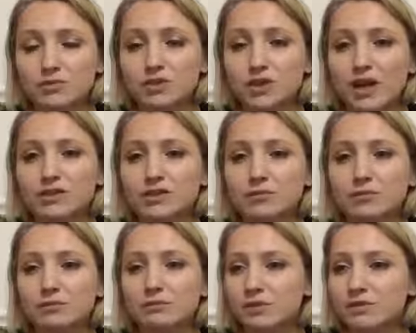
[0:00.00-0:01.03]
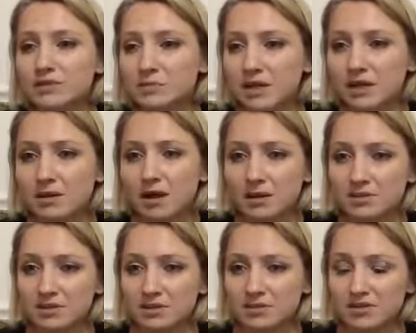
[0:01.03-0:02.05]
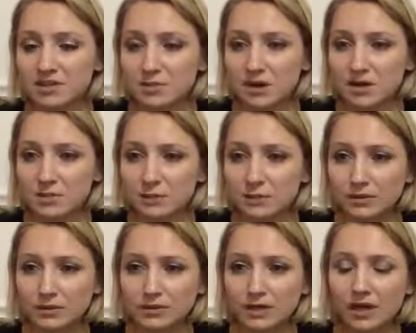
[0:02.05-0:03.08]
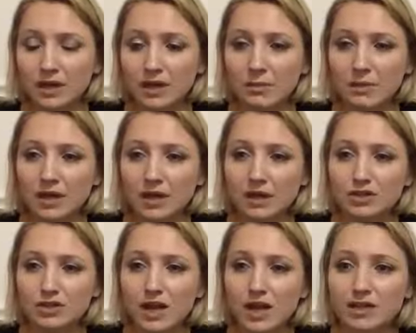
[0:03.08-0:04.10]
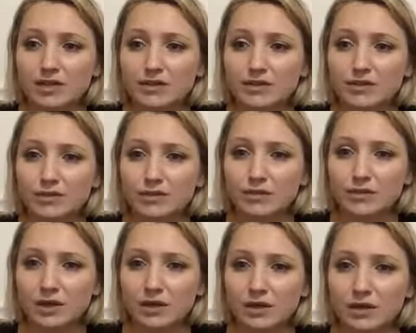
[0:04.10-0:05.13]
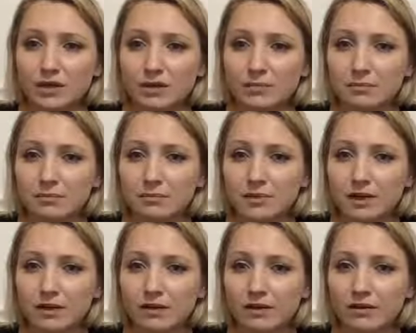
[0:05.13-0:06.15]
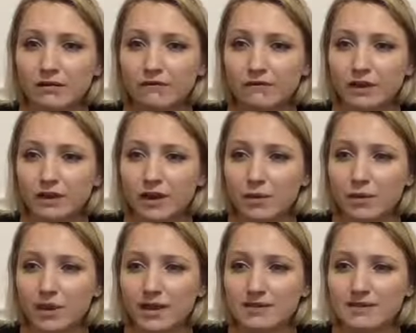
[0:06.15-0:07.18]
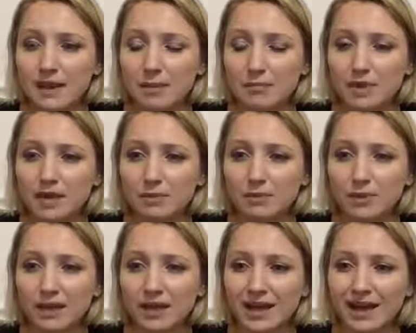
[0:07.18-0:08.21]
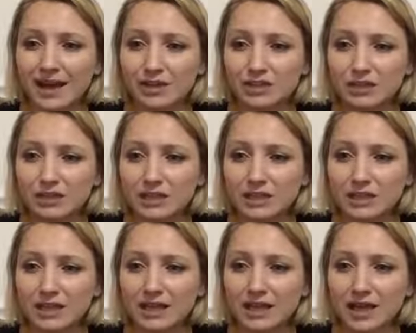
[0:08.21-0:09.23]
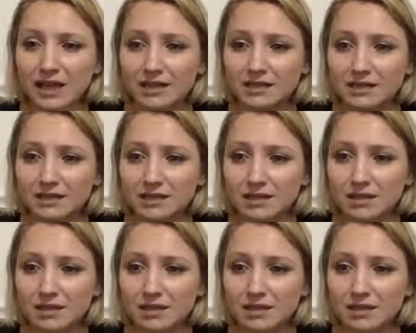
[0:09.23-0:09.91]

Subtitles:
I'm trying to remove as many obstacles as possible, and trying to figure out ways that people can actually connect.